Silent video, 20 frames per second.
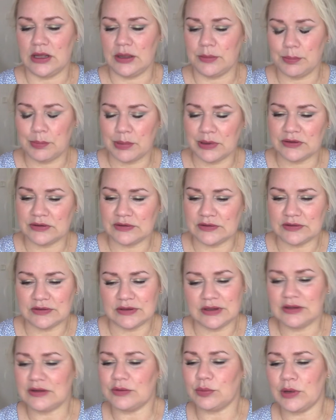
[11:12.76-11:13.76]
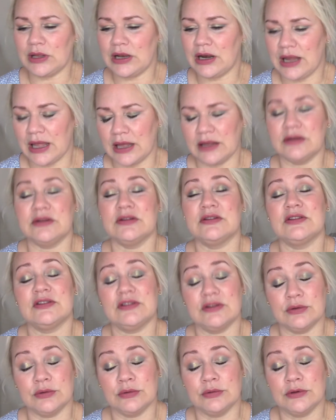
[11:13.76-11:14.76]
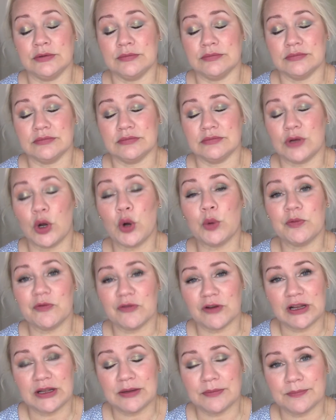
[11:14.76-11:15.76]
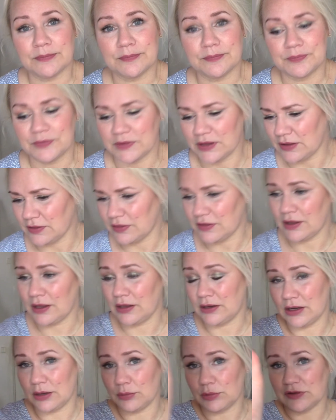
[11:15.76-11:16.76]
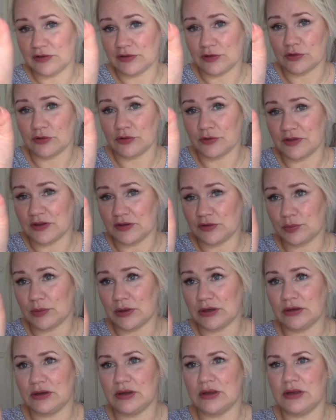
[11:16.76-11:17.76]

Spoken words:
but it will end soon, hopefully, and then I will start on this one